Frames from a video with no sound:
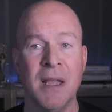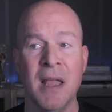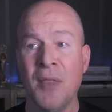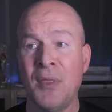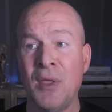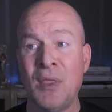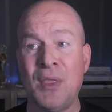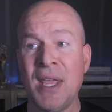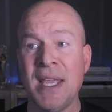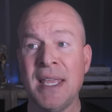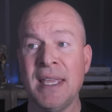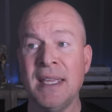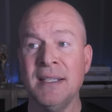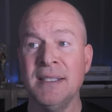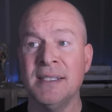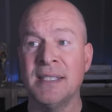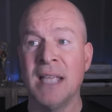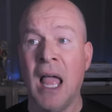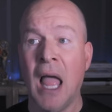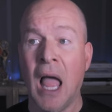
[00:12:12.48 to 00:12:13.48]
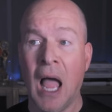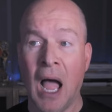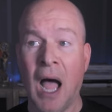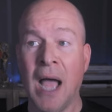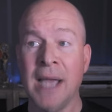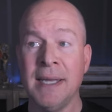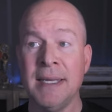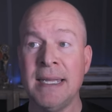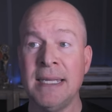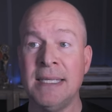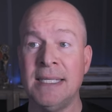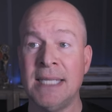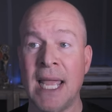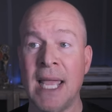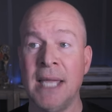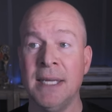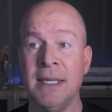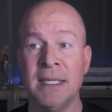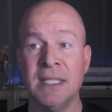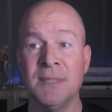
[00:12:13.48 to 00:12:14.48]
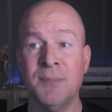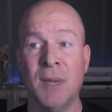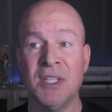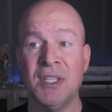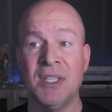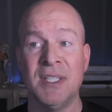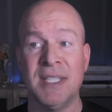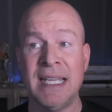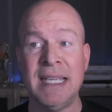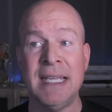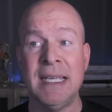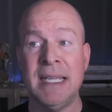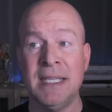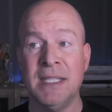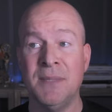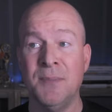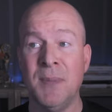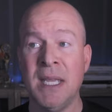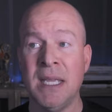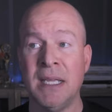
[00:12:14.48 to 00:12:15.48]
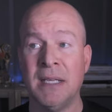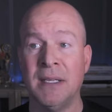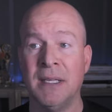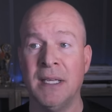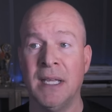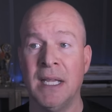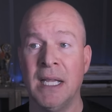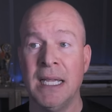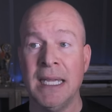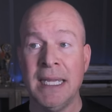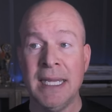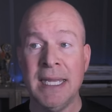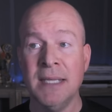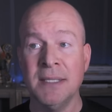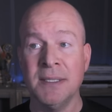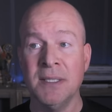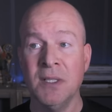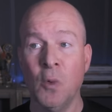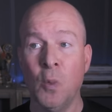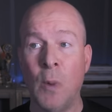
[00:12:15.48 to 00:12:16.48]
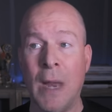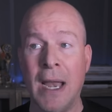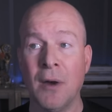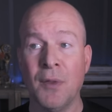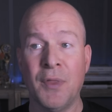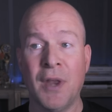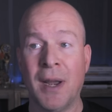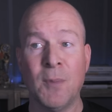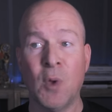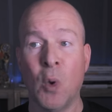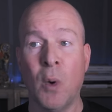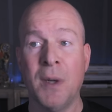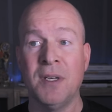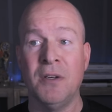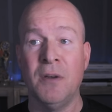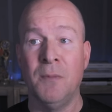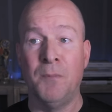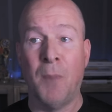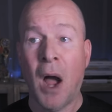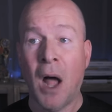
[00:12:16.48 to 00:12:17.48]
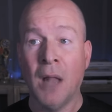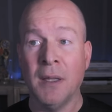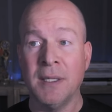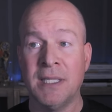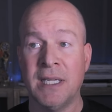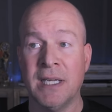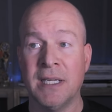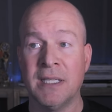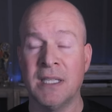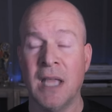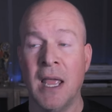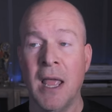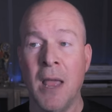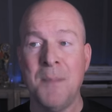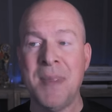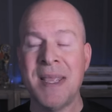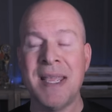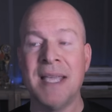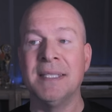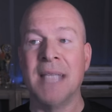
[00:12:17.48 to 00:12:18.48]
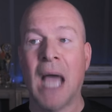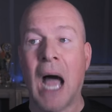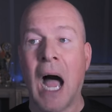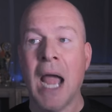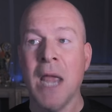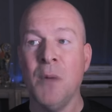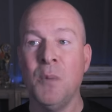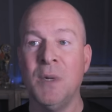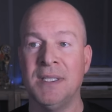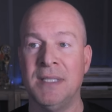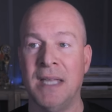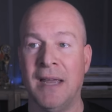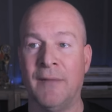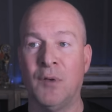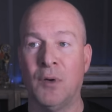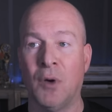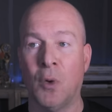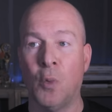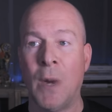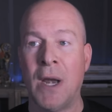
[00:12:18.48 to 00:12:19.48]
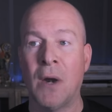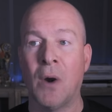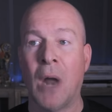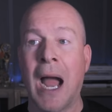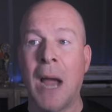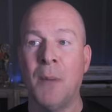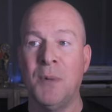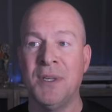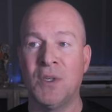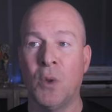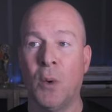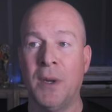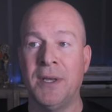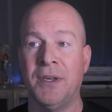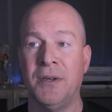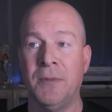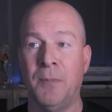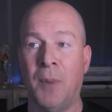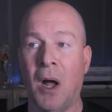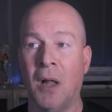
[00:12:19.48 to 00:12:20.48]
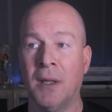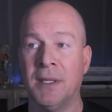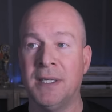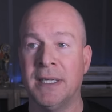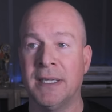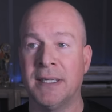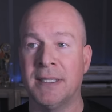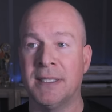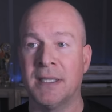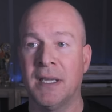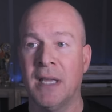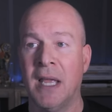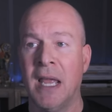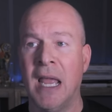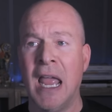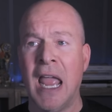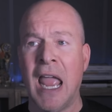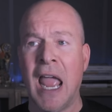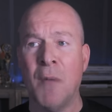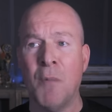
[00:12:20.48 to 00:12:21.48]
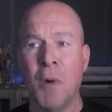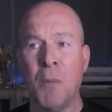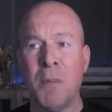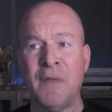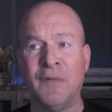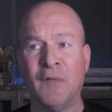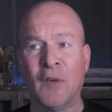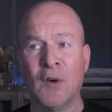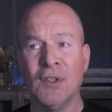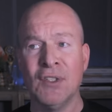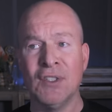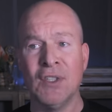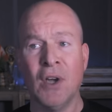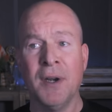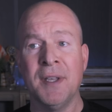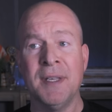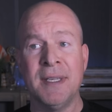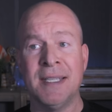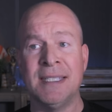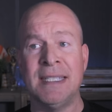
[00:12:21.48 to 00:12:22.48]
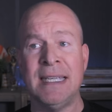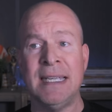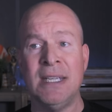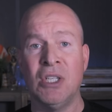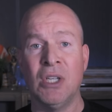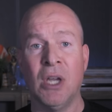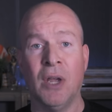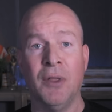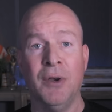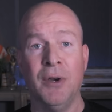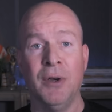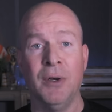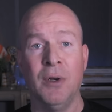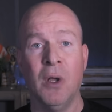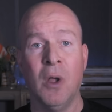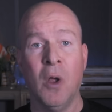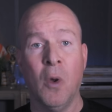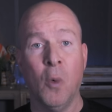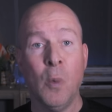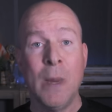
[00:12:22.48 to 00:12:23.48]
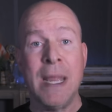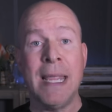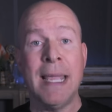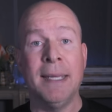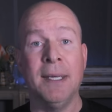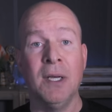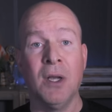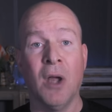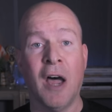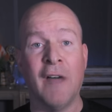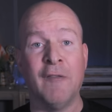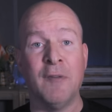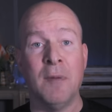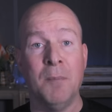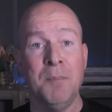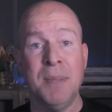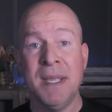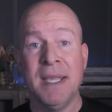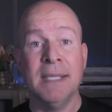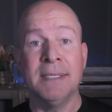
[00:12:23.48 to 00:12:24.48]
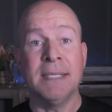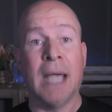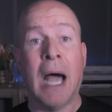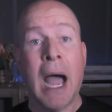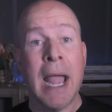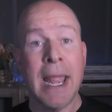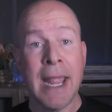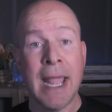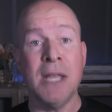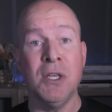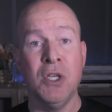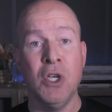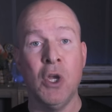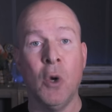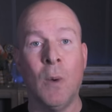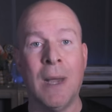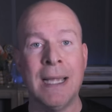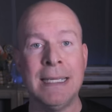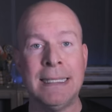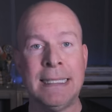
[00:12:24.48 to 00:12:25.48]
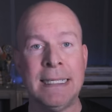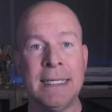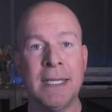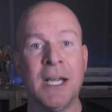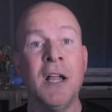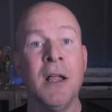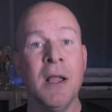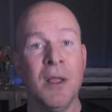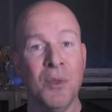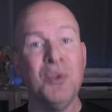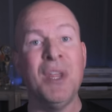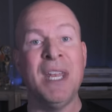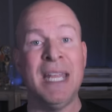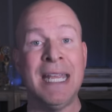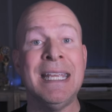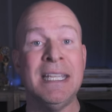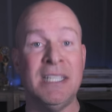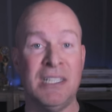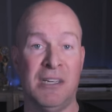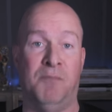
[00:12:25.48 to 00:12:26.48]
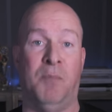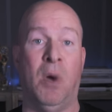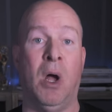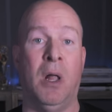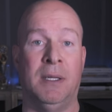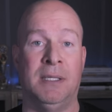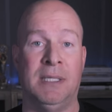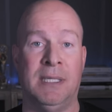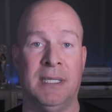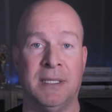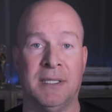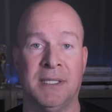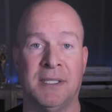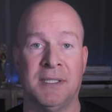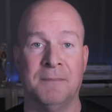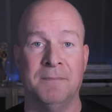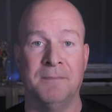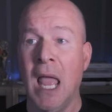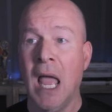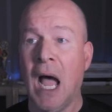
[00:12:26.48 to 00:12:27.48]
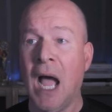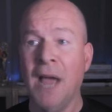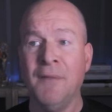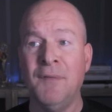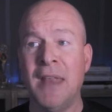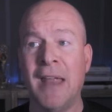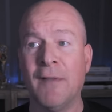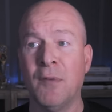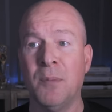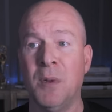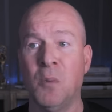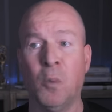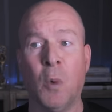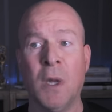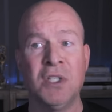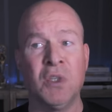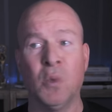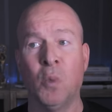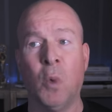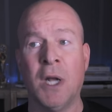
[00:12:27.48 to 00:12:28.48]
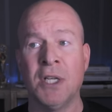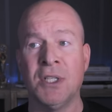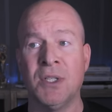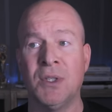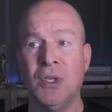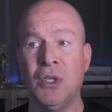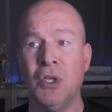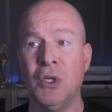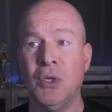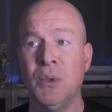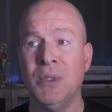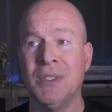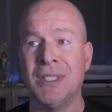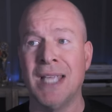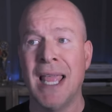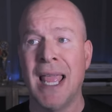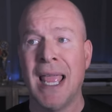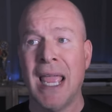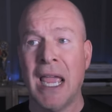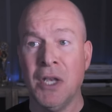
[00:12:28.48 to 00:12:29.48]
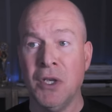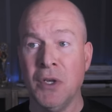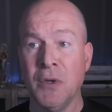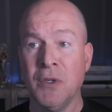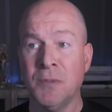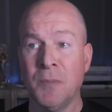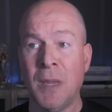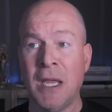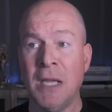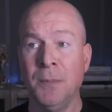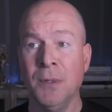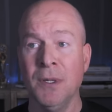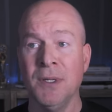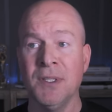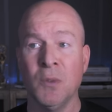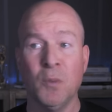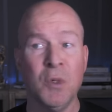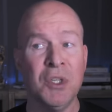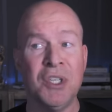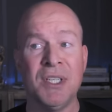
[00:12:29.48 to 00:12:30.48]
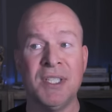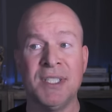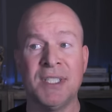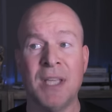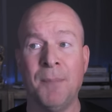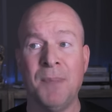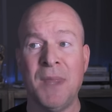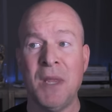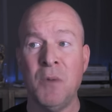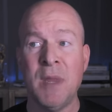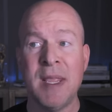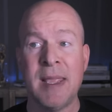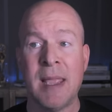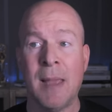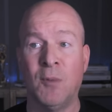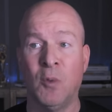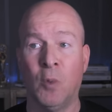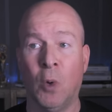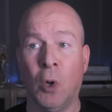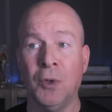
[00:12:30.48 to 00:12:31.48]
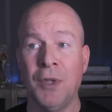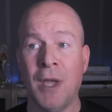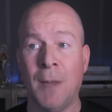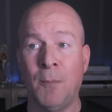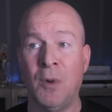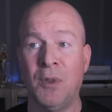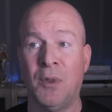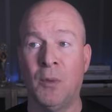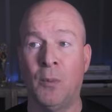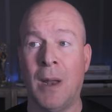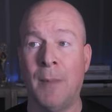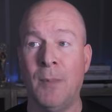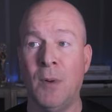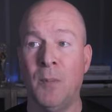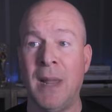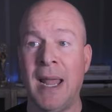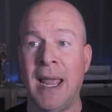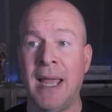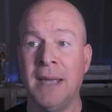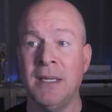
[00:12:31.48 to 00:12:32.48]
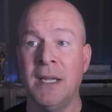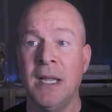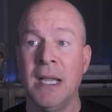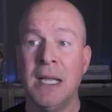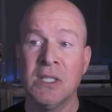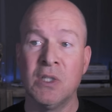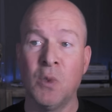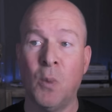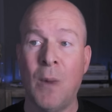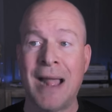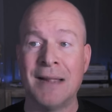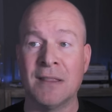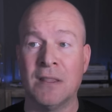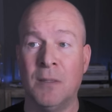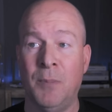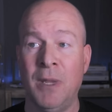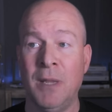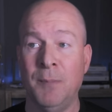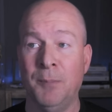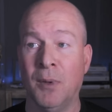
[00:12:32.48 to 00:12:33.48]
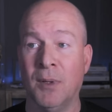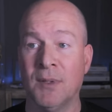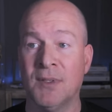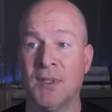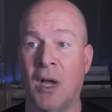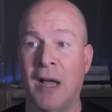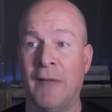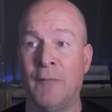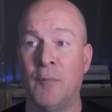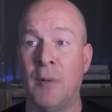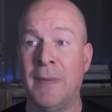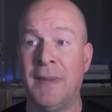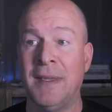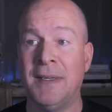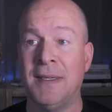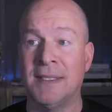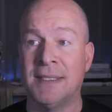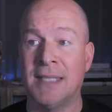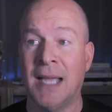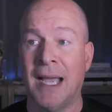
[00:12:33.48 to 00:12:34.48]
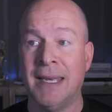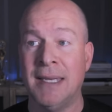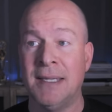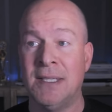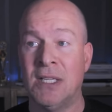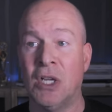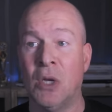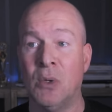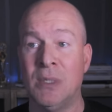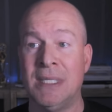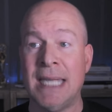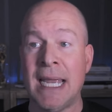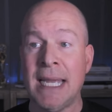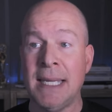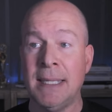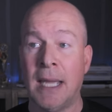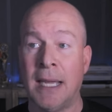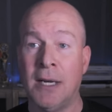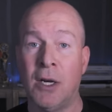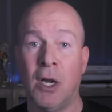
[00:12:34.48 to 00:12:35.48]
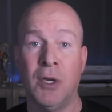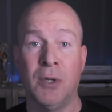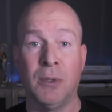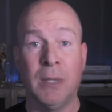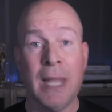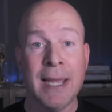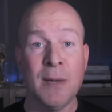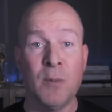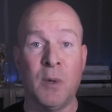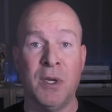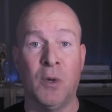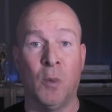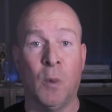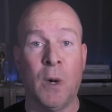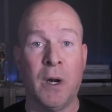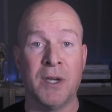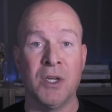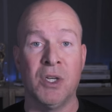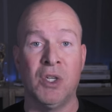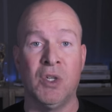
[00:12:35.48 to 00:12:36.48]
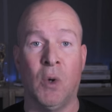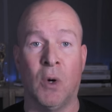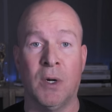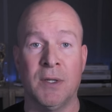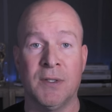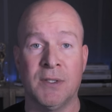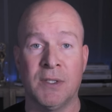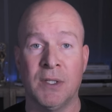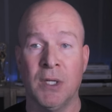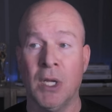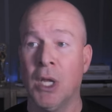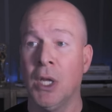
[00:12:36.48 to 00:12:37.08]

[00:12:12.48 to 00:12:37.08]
The thing is, I need Ted as much as he needs me. He isn't aware that I'm going to do politics because I was never aware I was going to do politics. And when we first started to see each other, we hit it off because I had no idea that he did politics. I've never been one to watch the news, and newspapers were just something we kept rolled up with a rubber band to whack the pit bulls off when they decided to go date night on your leg when you're wearing shorts.